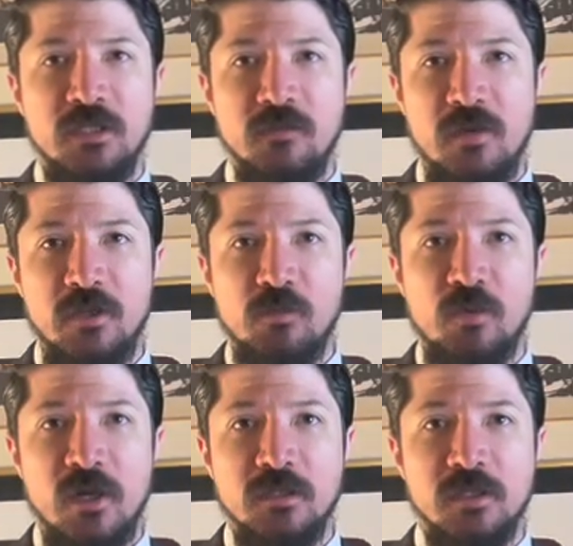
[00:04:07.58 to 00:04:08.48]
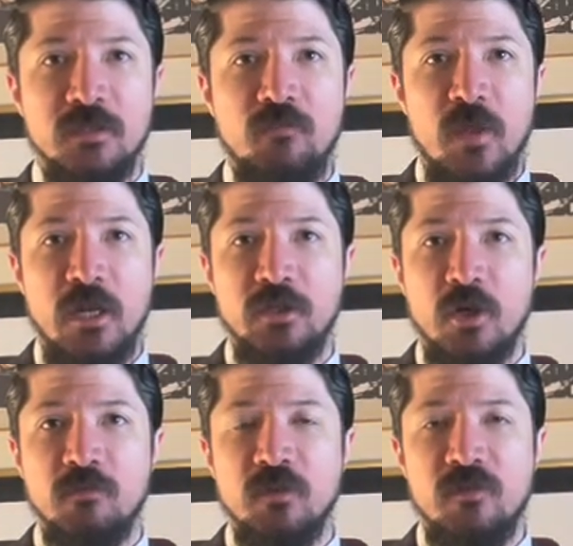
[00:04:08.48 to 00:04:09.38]
intensive enterprises, and in
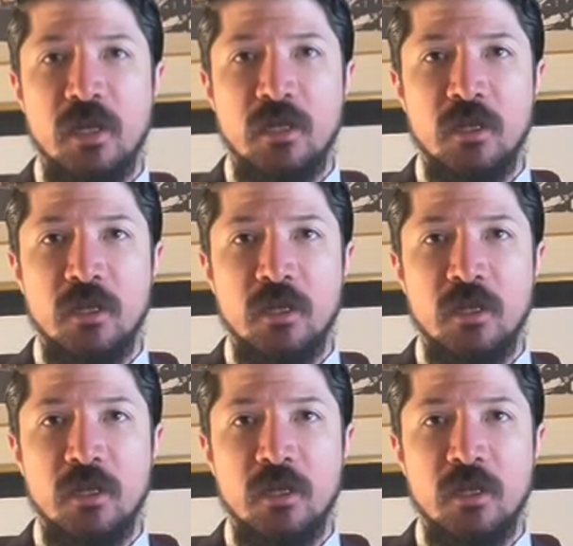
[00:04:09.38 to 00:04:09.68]
terms of net